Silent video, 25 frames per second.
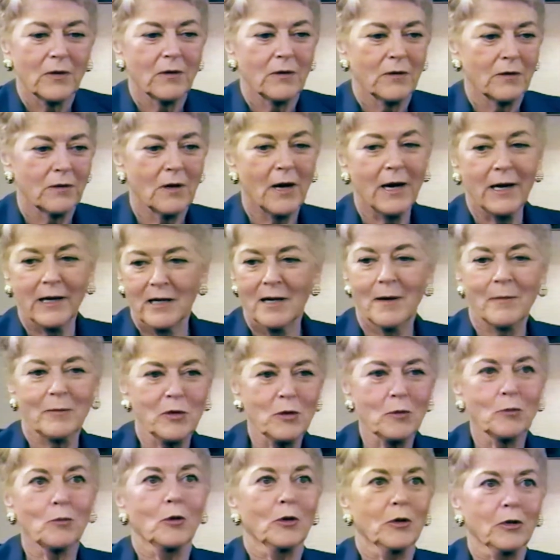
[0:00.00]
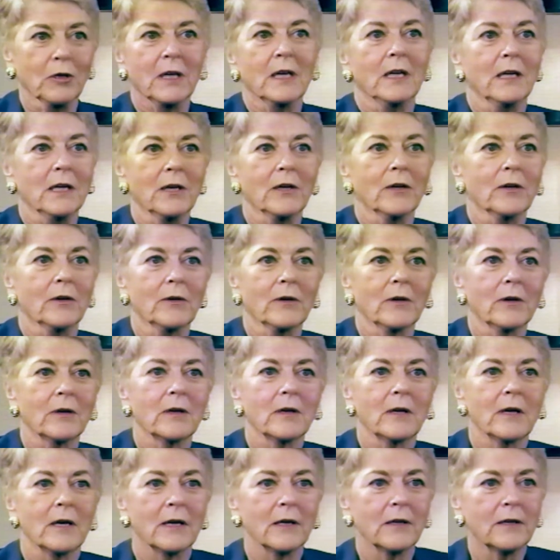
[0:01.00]
or I come to work here,
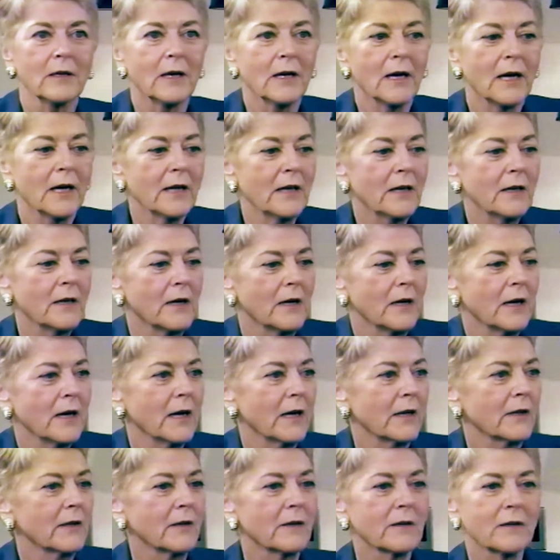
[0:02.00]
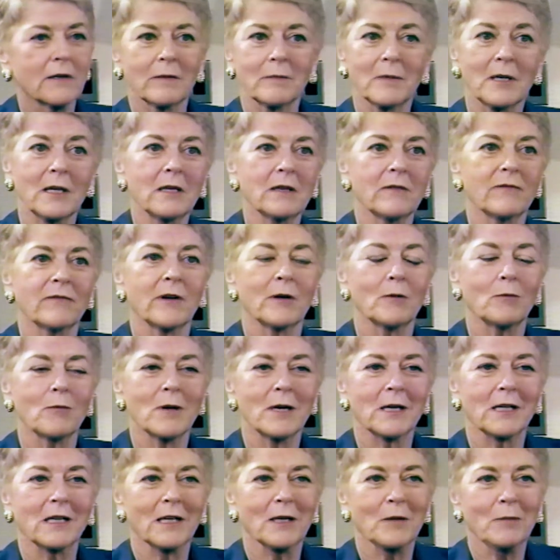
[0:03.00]
and I, I come in if I
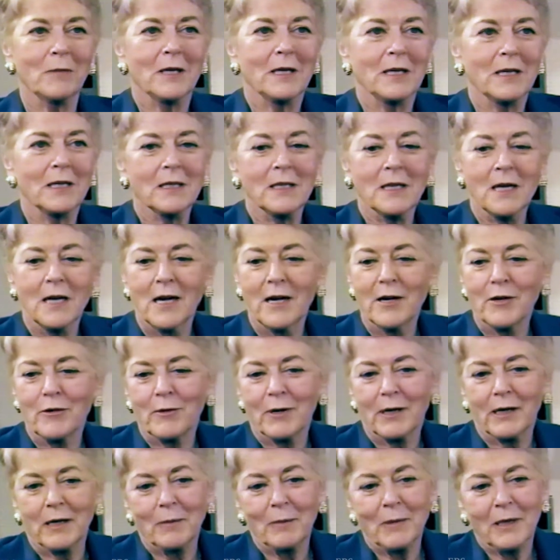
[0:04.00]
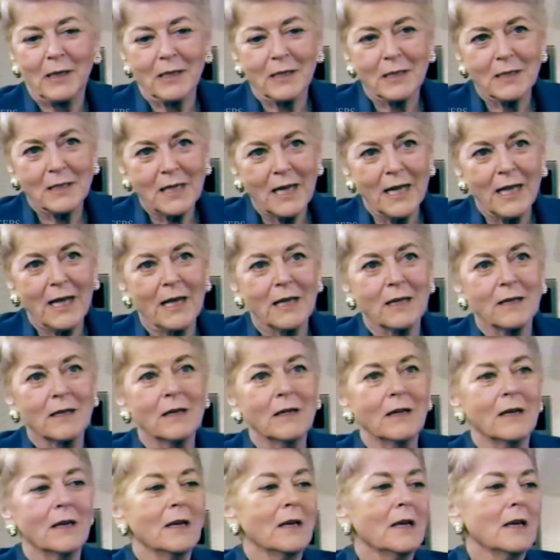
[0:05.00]
want to come in at nine or I come in at ten,
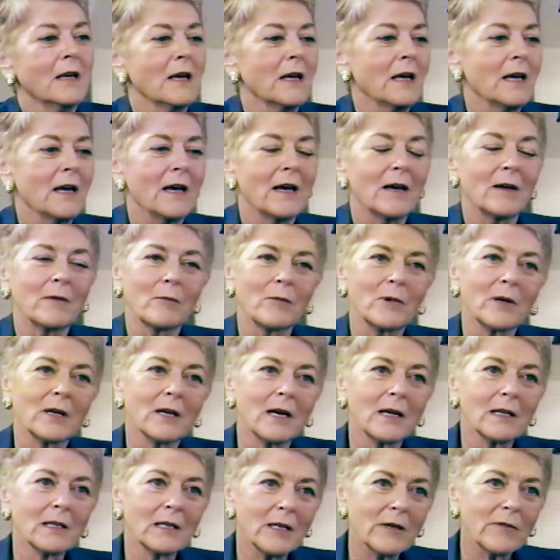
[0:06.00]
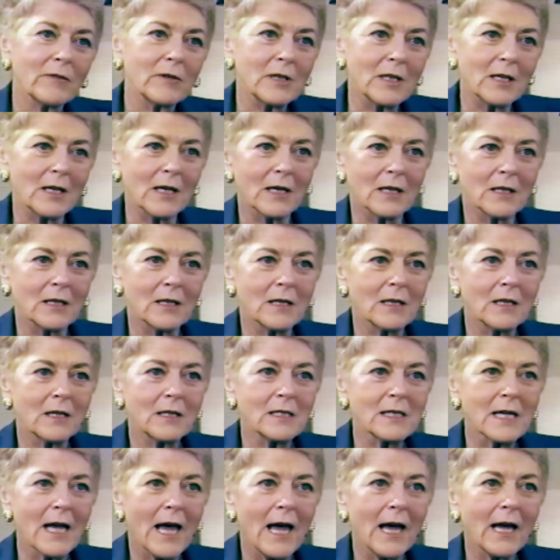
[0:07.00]
mm-hmm. and when I leave at the end of the
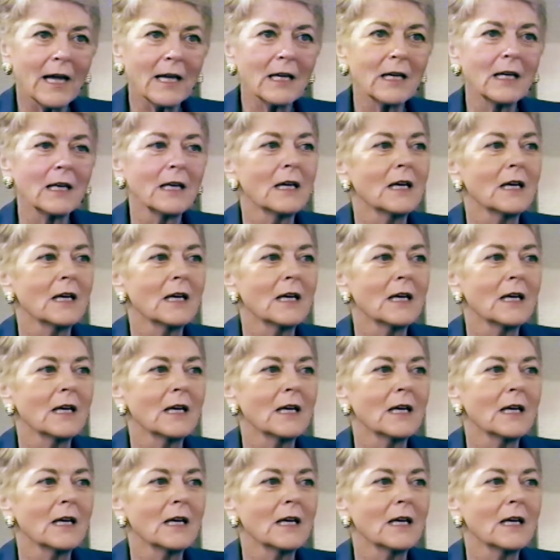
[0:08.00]
day,